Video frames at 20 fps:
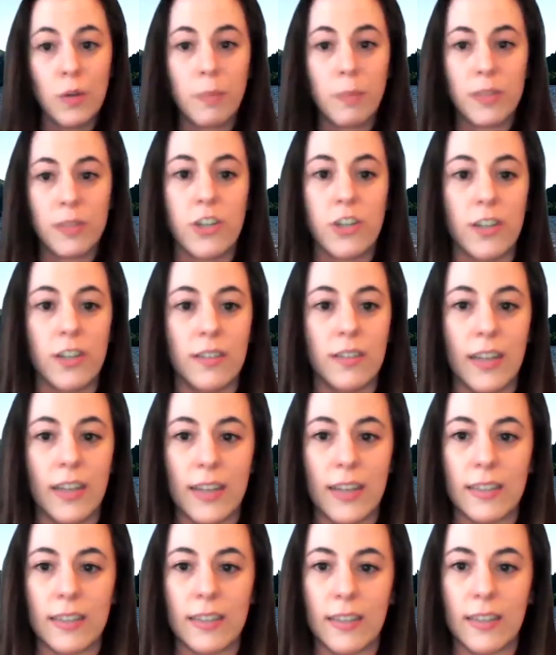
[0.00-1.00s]
position
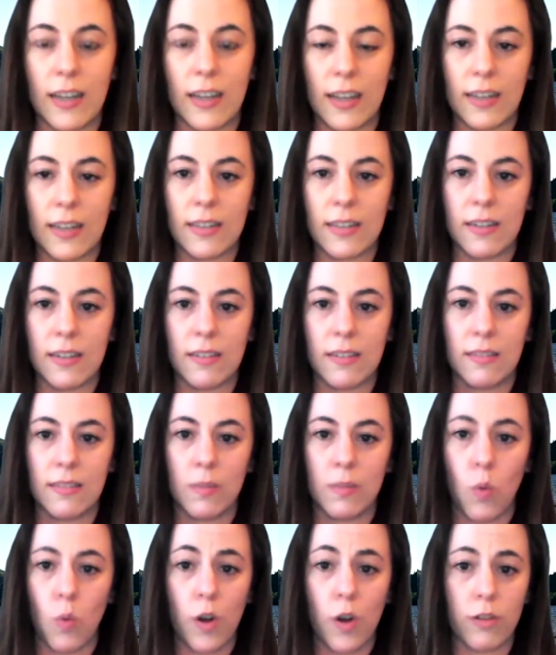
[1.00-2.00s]
in
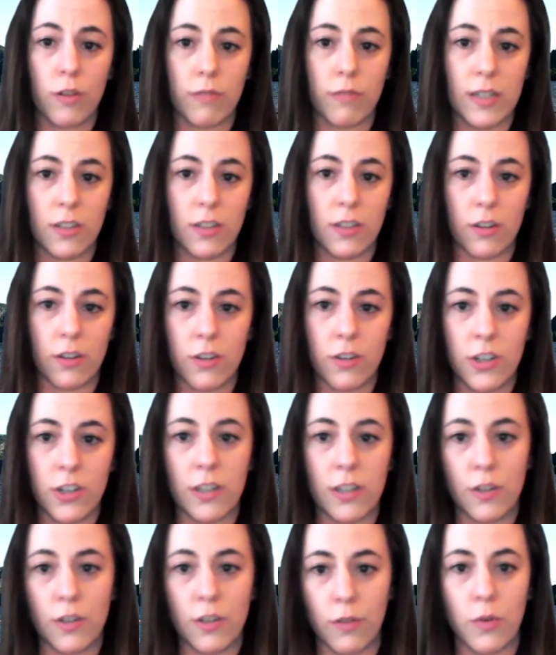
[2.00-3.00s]
water research
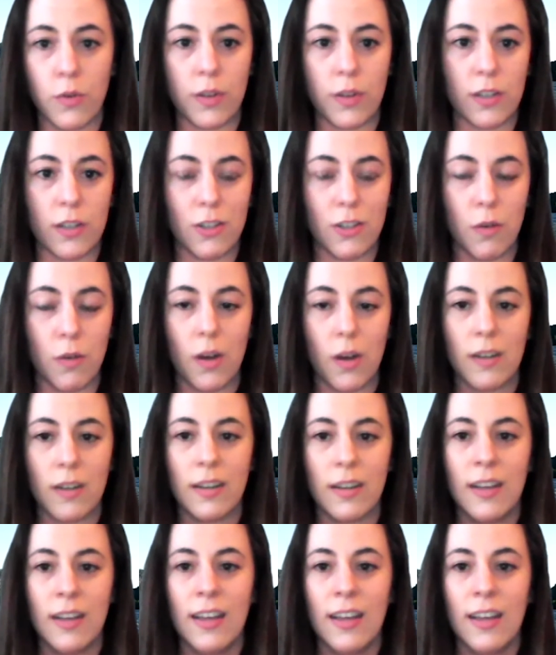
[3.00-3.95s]
and so forth and so on.